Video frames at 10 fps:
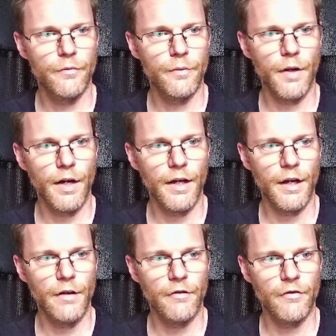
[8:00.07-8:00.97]
I
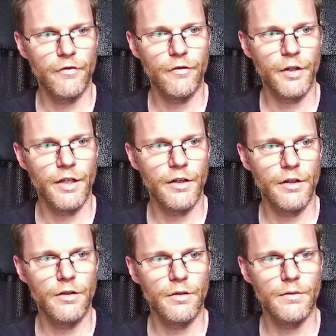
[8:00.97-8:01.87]
have
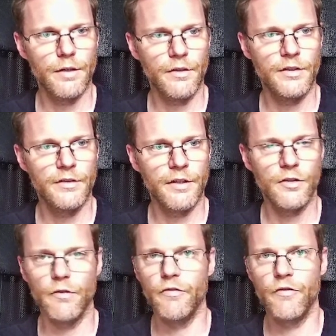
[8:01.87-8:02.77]
here a distance
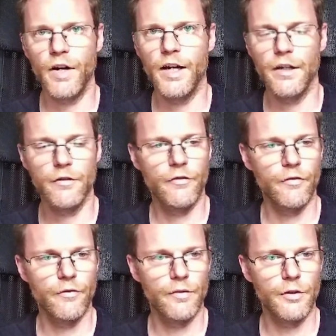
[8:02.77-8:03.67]
of
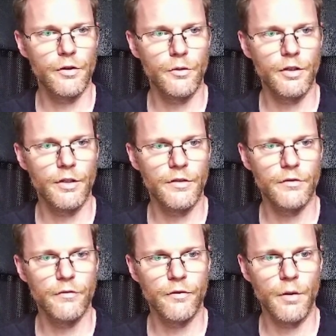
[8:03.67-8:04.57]
5 units
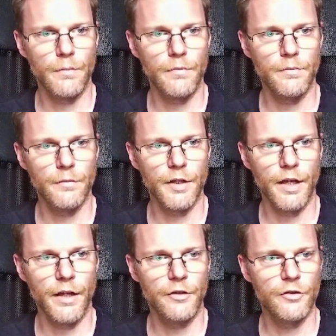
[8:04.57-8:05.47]
from the
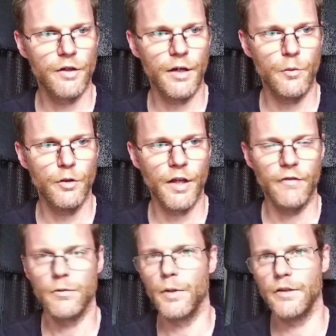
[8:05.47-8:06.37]
edge, I would have
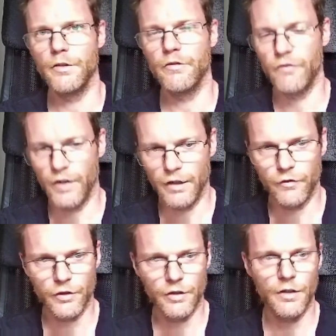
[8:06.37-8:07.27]
a value of 5
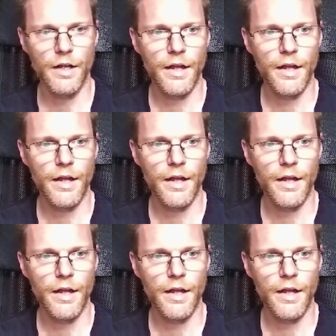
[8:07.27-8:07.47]
here,